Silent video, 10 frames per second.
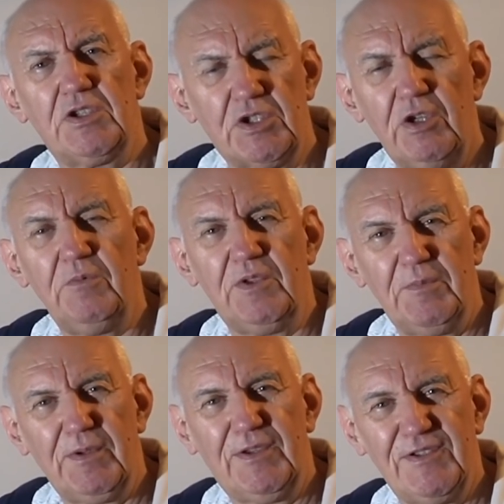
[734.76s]
assume
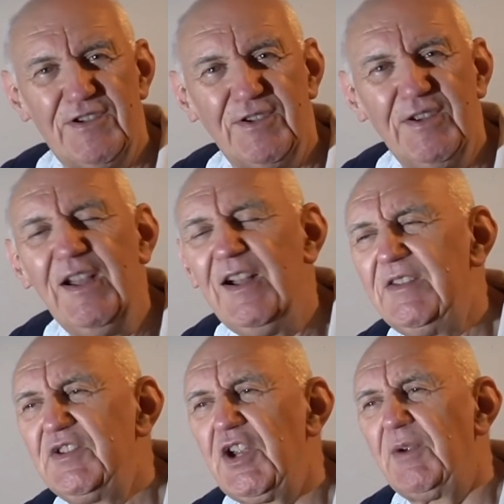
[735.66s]
that because you
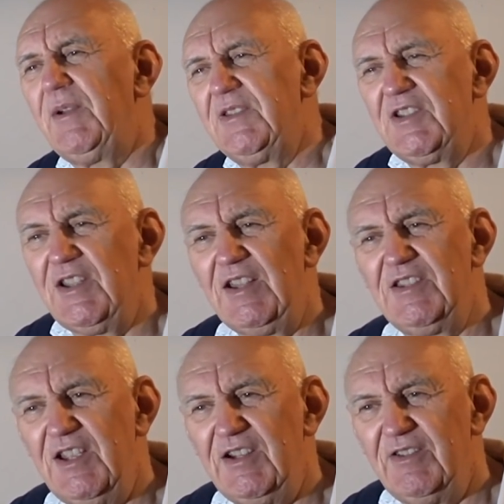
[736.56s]
check one
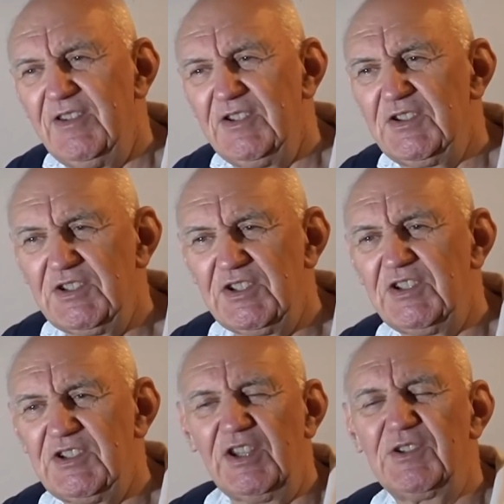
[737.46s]
antenna and there's
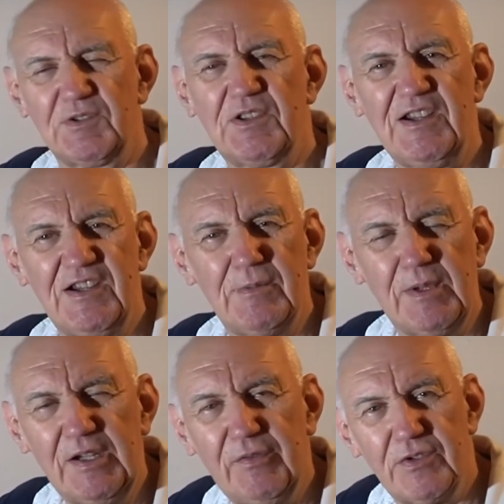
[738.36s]
six or ten
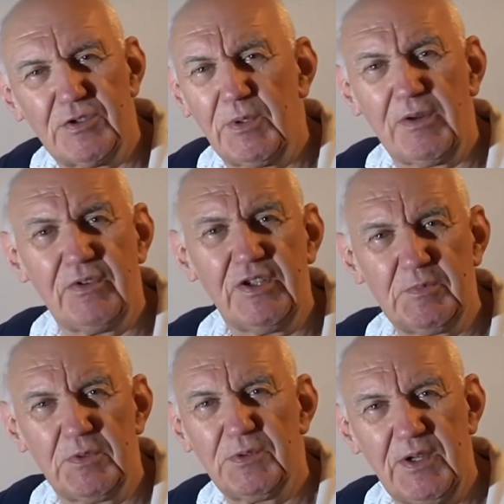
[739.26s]
dB difference or whatever it is
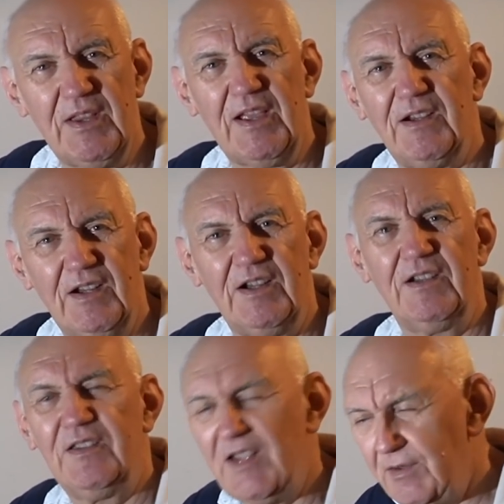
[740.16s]
between that and
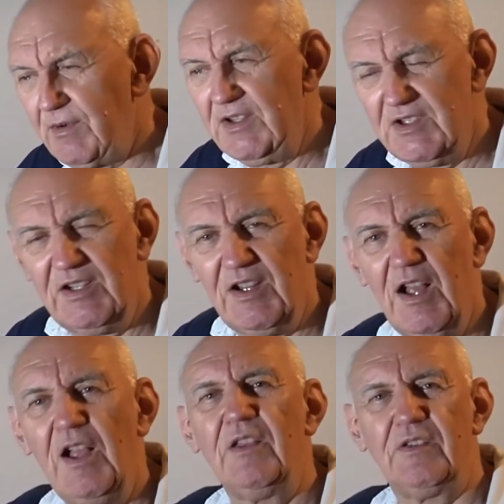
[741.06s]
the other antenna,
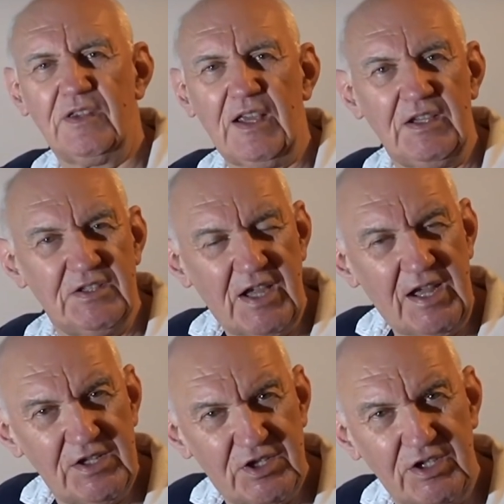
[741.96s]
that that is
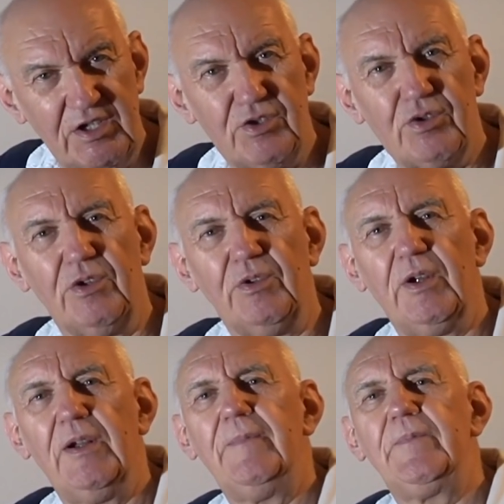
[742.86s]
actually true.
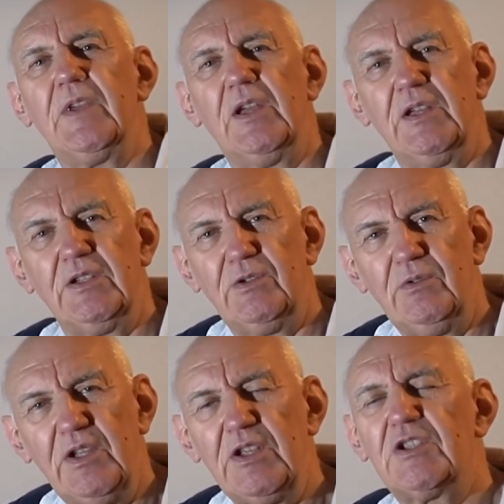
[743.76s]
Uh, you
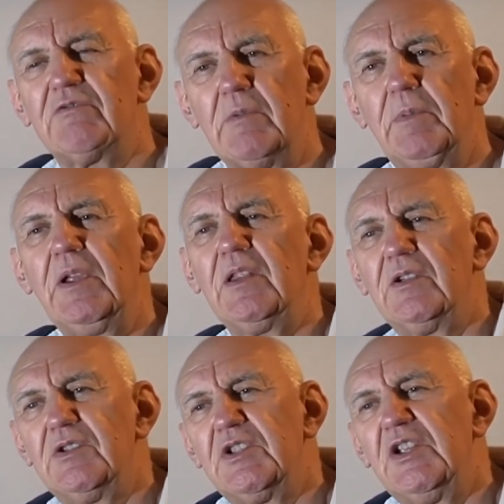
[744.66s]
need to repeat
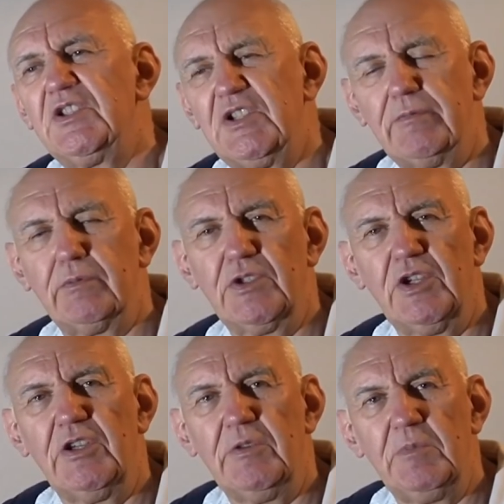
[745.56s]
those tests several
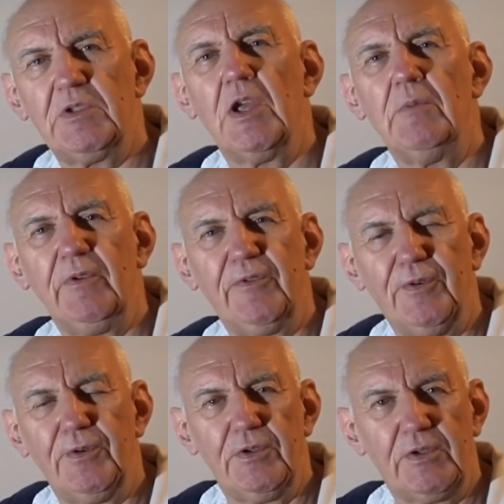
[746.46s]
times
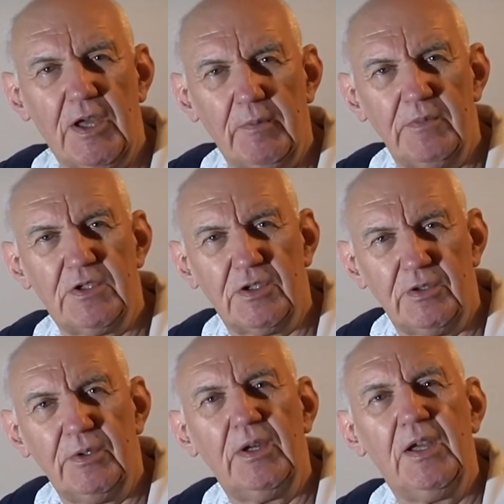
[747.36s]
before you come
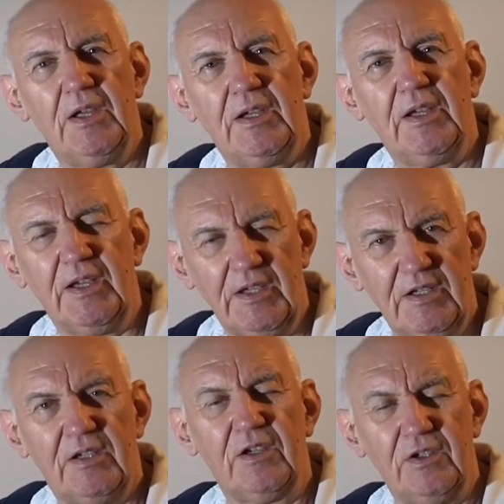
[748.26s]
to
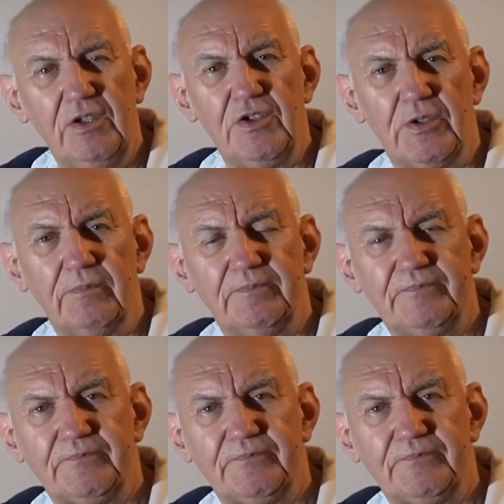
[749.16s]
a conclusion.